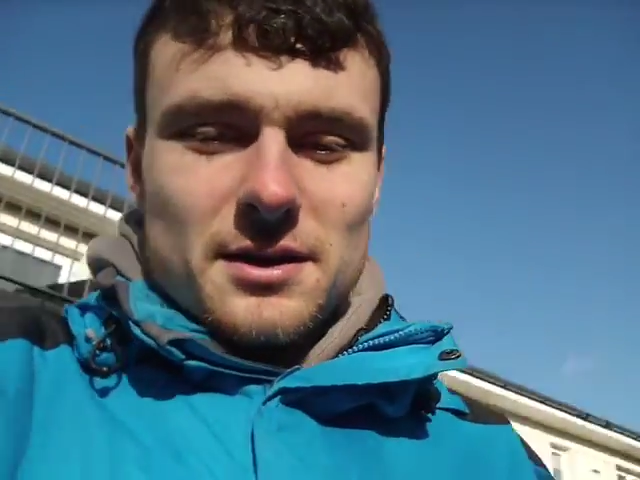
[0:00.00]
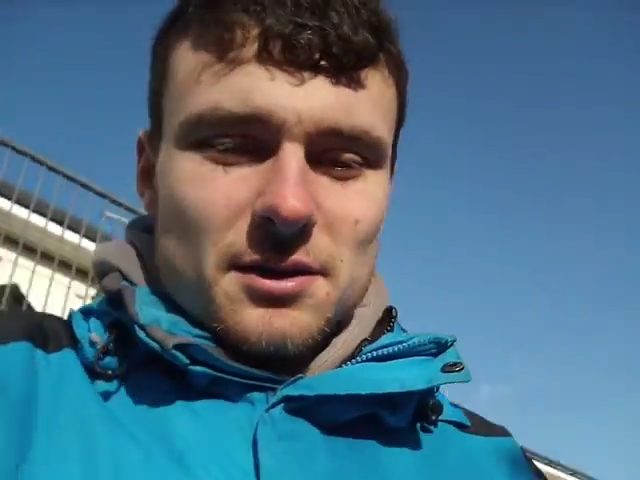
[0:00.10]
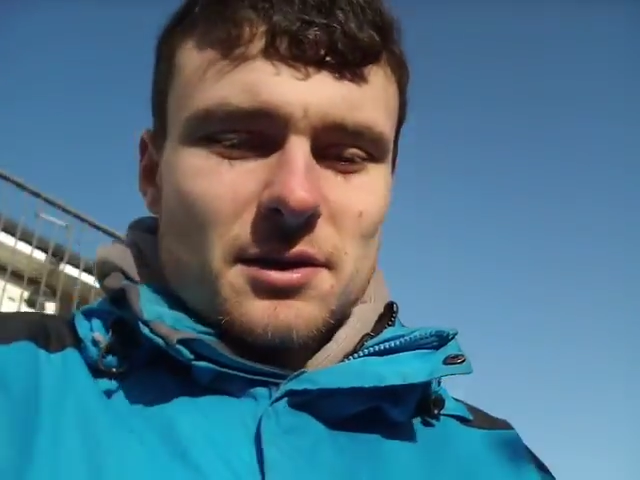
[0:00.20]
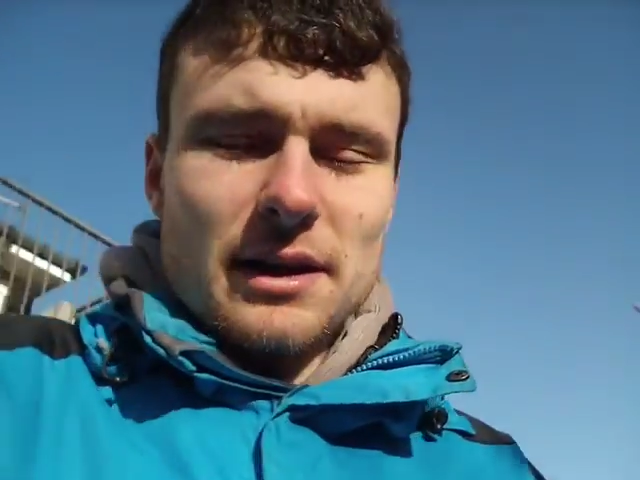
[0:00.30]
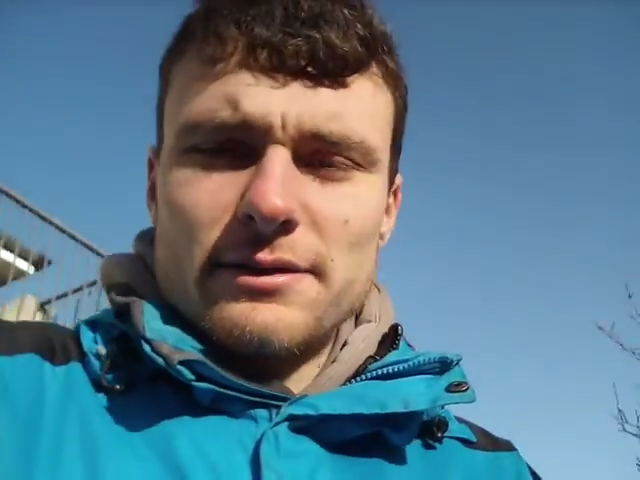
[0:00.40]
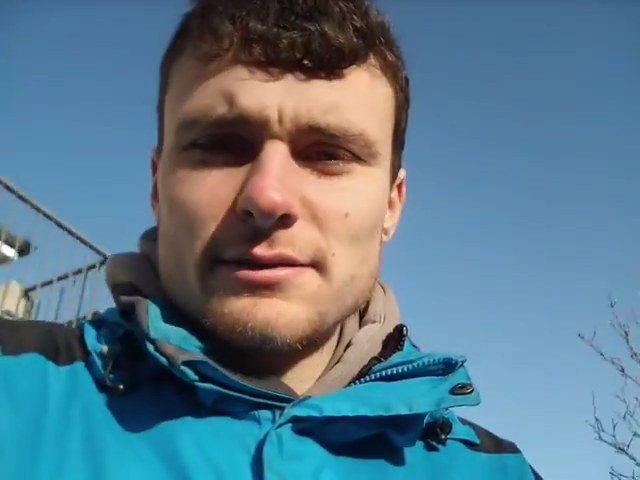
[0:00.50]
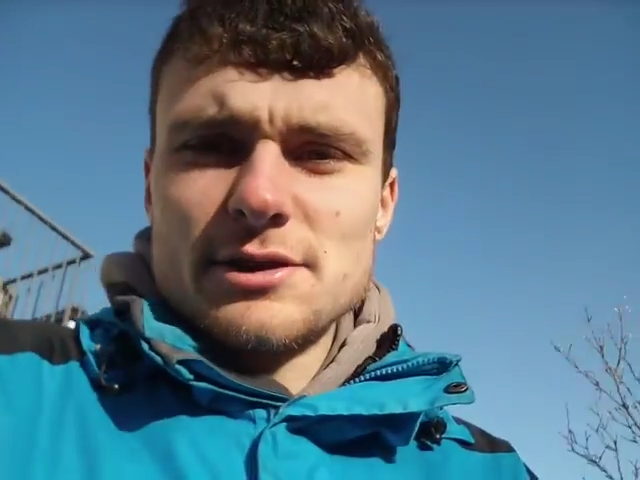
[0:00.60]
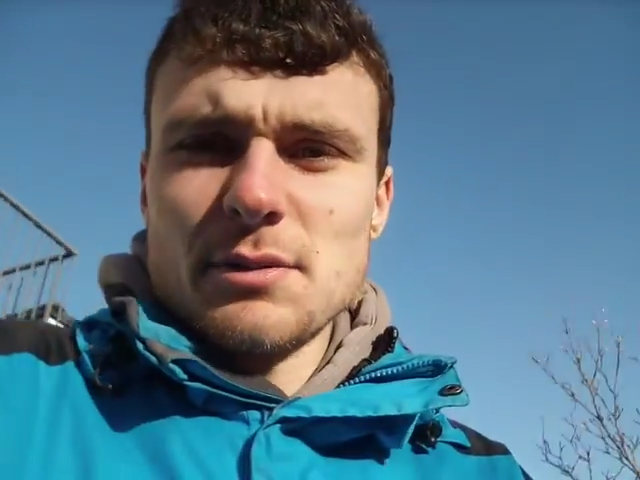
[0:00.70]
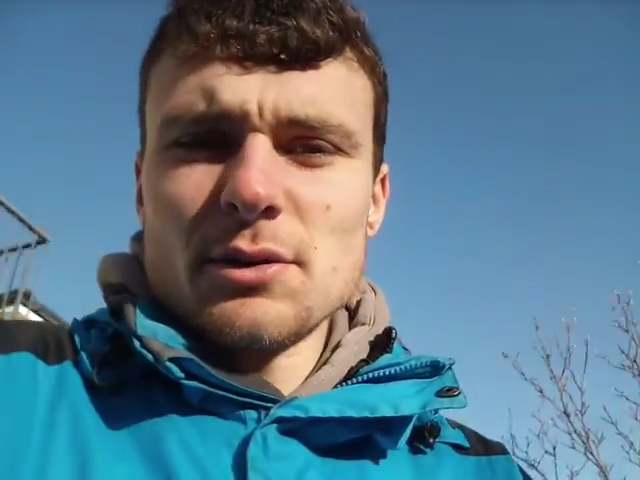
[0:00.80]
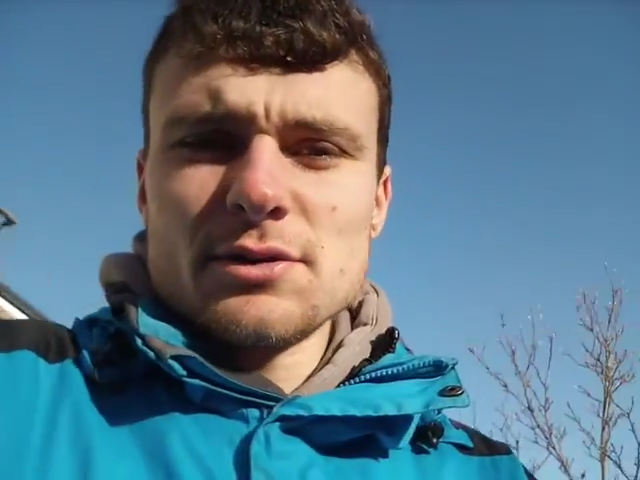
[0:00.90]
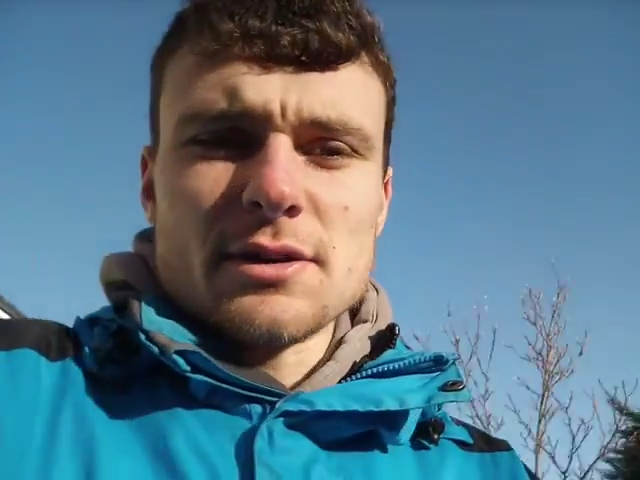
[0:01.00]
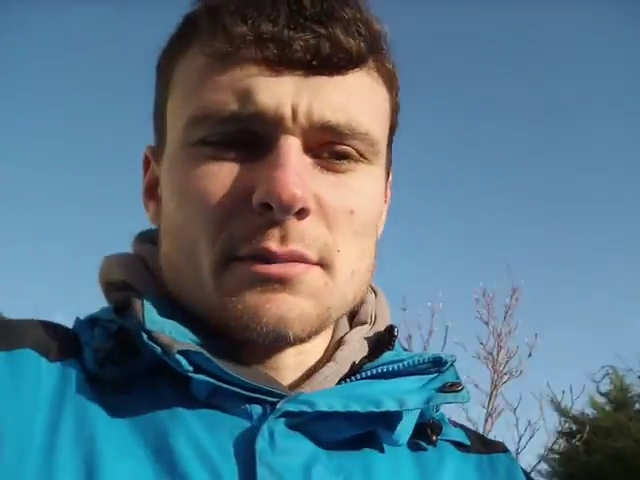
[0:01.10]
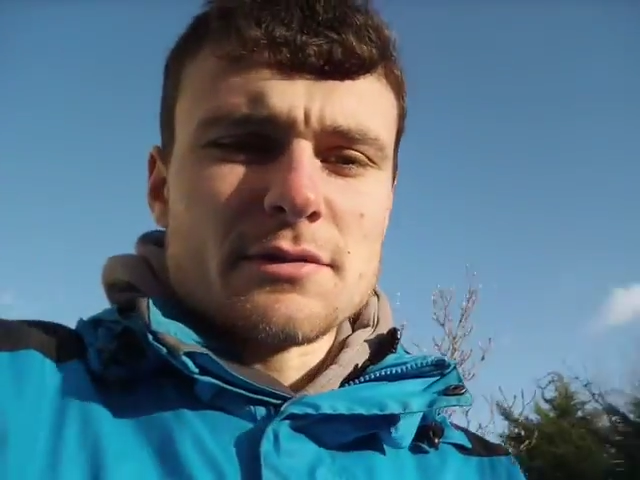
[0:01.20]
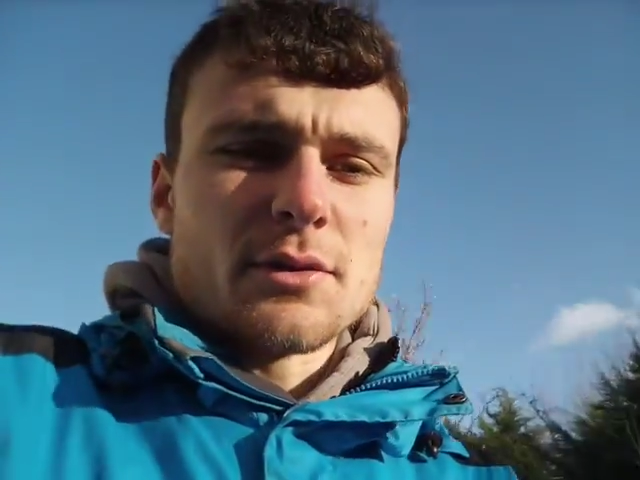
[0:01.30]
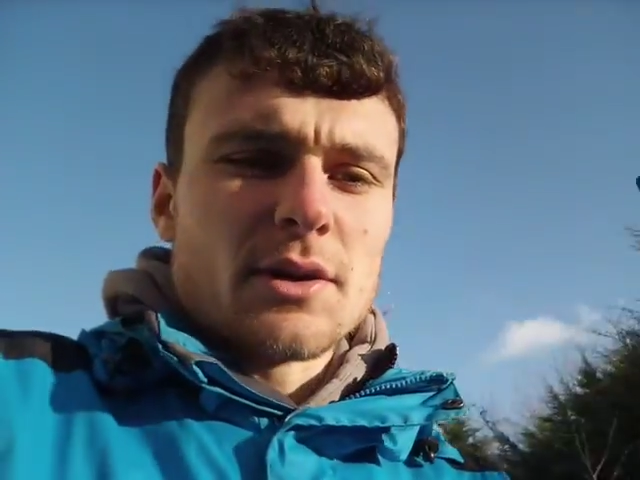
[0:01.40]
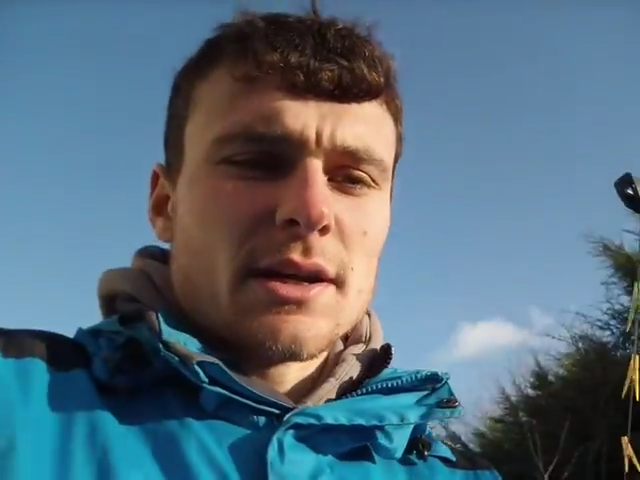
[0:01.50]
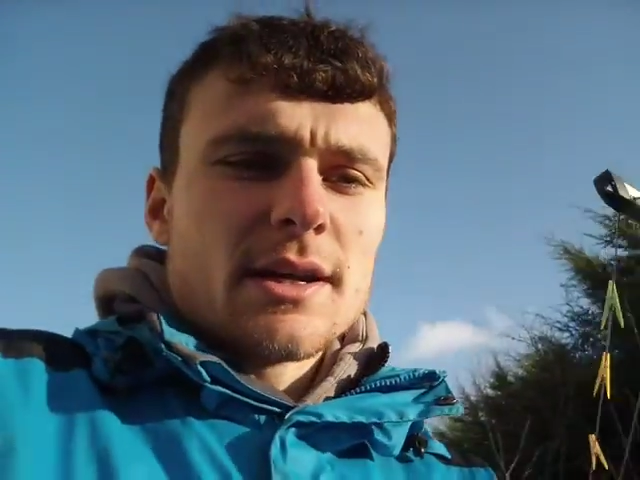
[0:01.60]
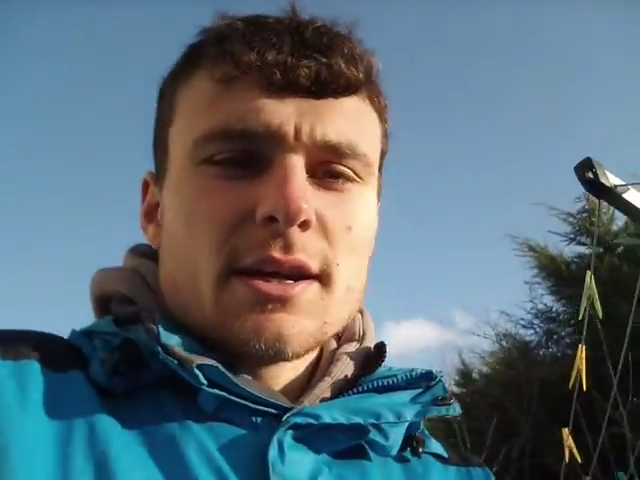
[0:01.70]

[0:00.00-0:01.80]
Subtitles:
I never even spoken to him before.